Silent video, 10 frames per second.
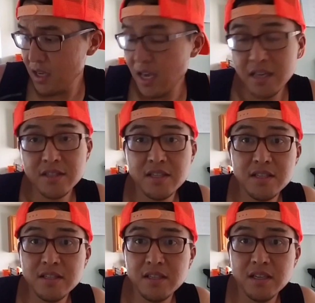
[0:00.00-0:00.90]
it's
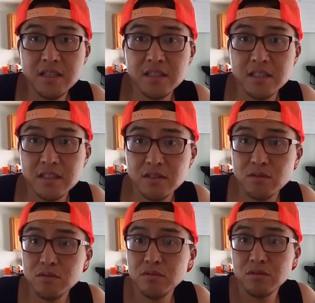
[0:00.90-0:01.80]
easy
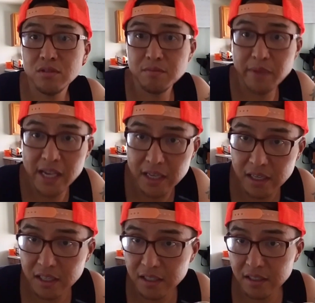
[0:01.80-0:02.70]
to
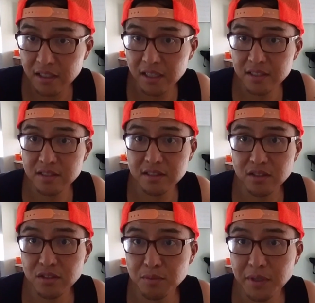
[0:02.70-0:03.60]
make. I just
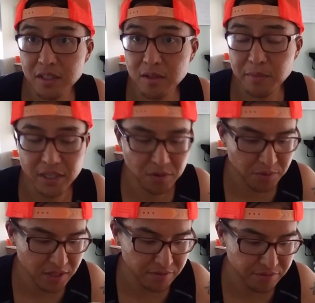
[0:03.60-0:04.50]
cooked mine in the
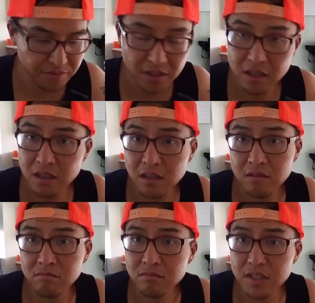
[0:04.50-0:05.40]
microwave.
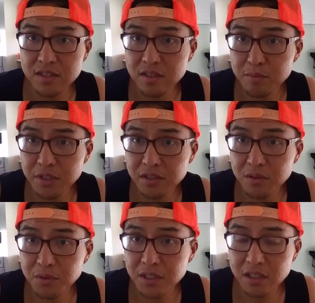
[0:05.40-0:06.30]
Easy to bring
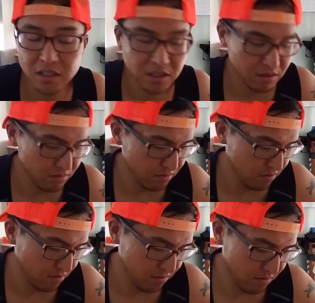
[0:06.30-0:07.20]
to work.
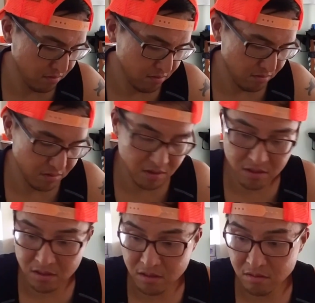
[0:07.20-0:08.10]

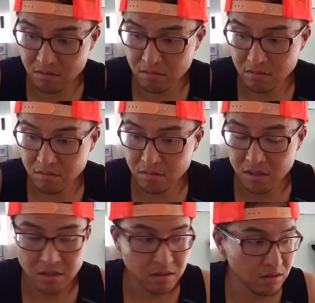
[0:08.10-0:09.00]
And
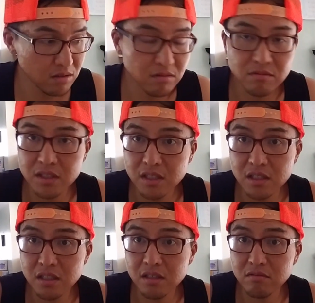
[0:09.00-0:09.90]
you don't really
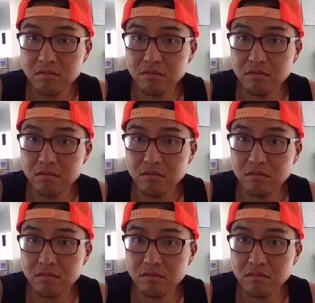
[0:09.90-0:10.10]
get